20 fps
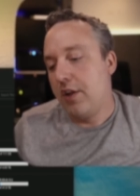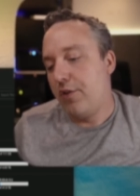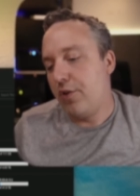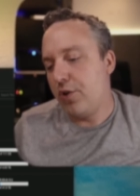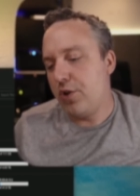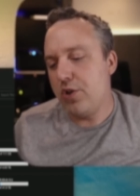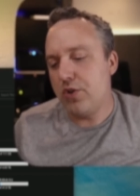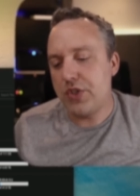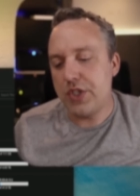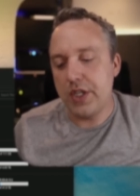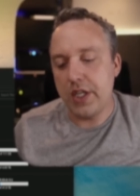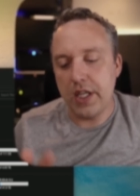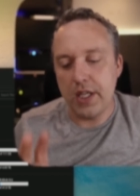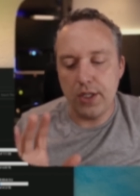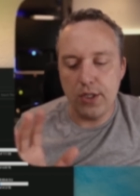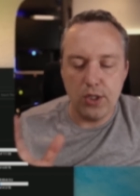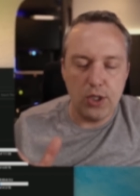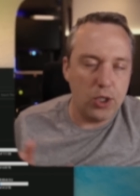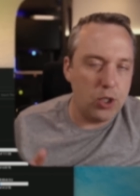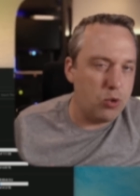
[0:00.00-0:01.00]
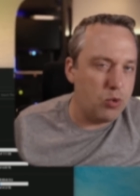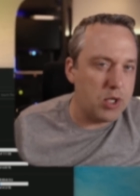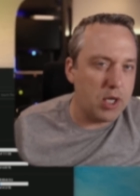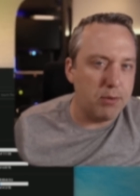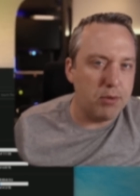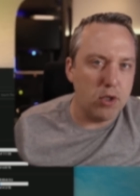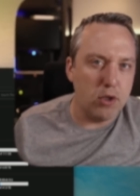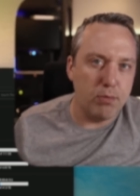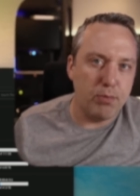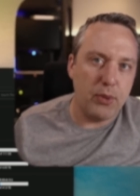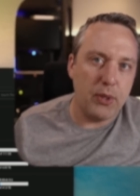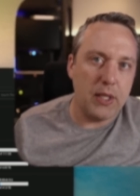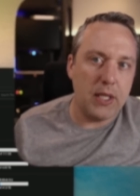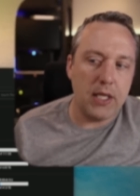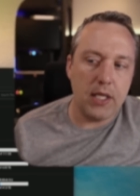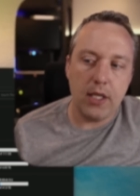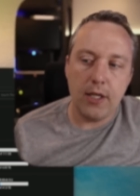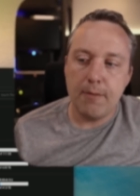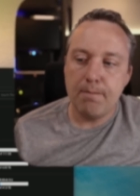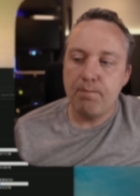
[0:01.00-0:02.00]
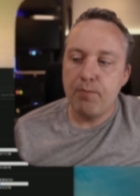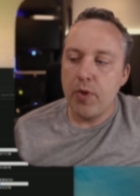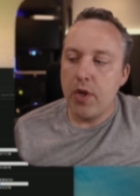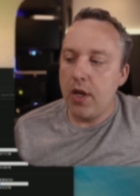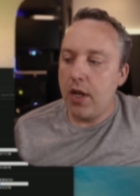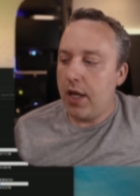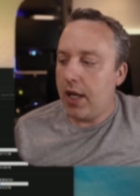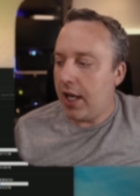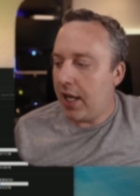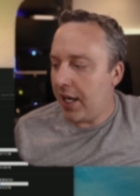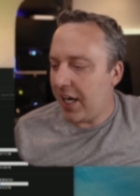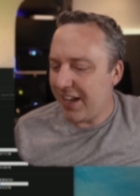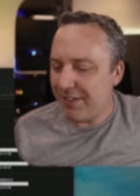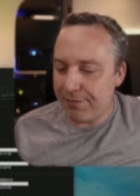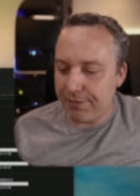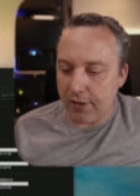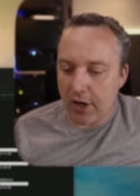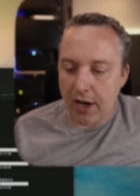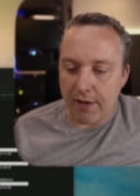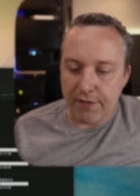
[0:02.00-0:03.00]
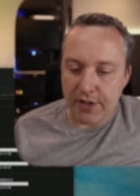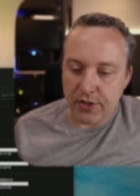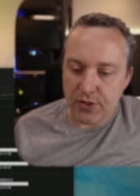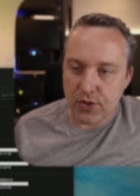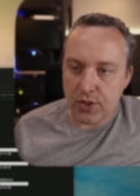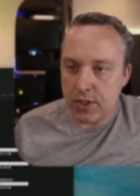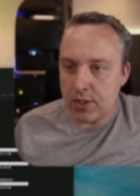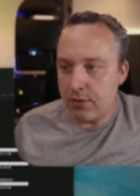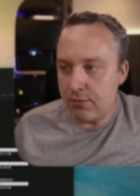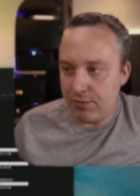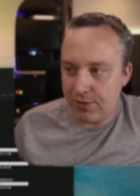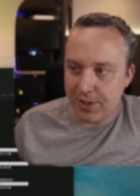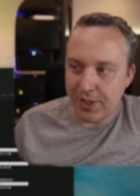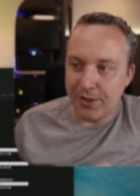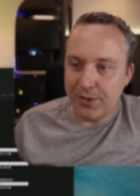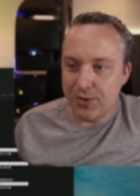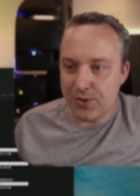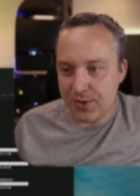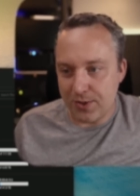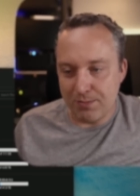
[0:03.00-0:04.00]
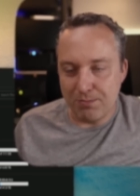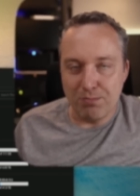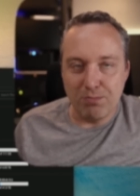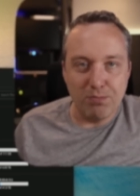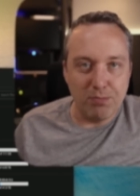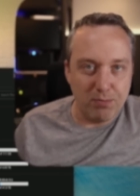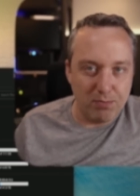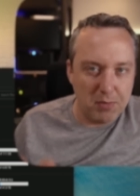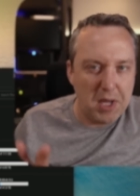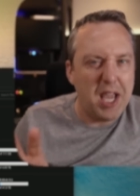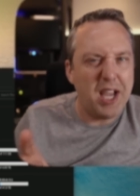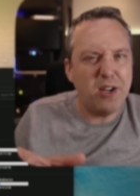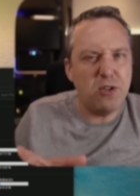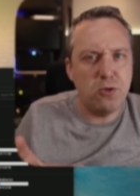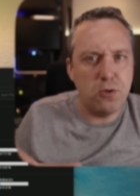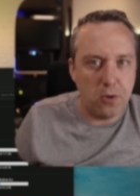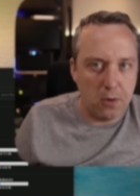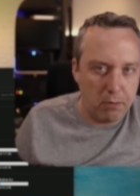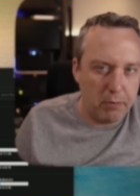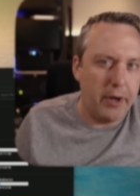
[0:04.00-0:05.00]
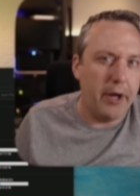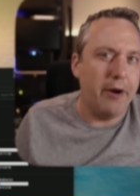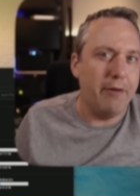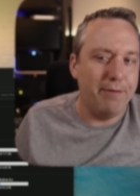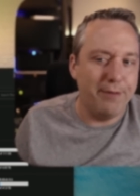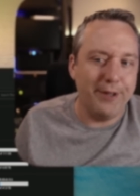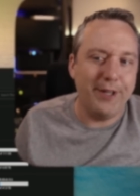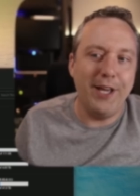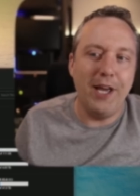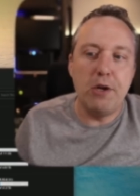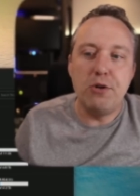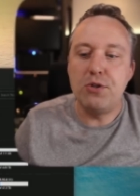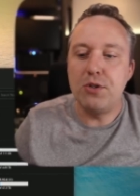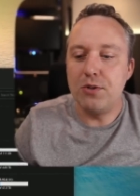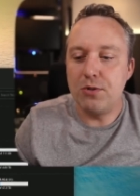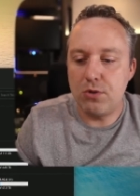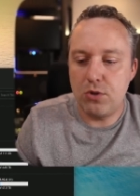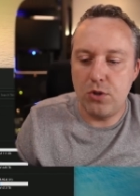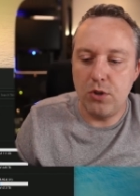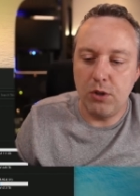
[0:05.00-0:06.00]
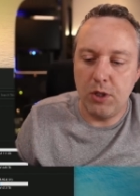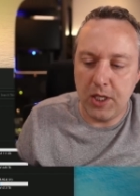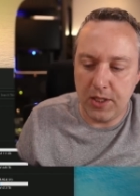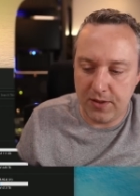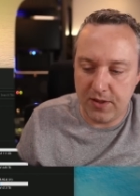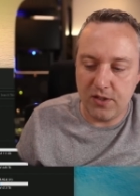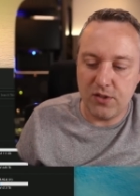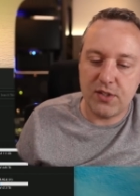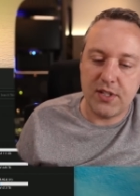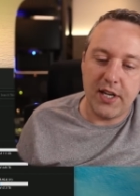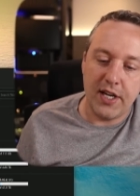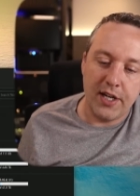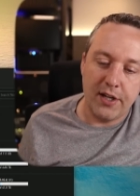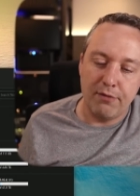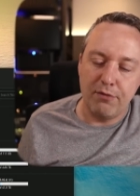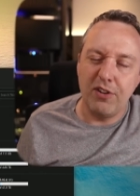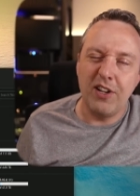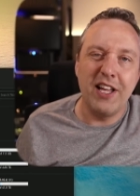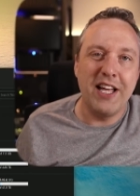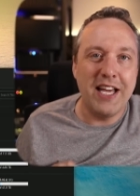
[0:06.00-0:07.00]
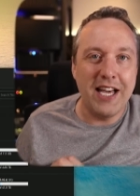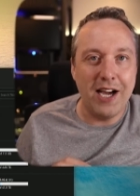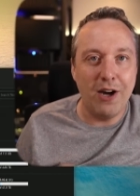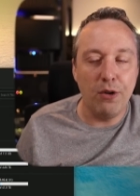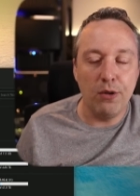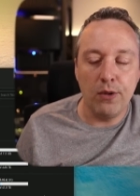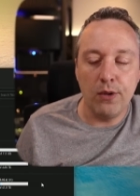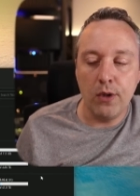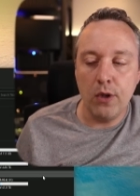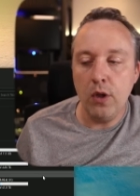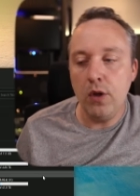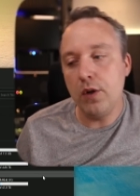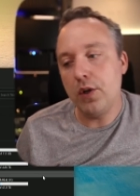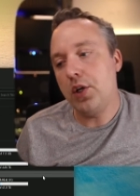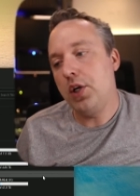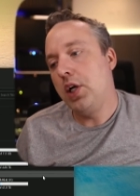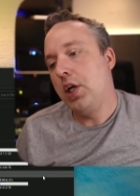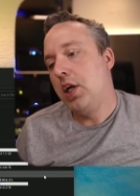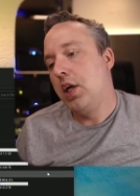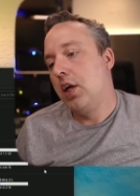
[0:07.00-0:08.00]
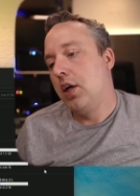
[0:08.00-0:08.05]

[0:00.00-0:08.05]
They're using like UWP, and I've obviously done some extra modifications to get this kind of layout and look.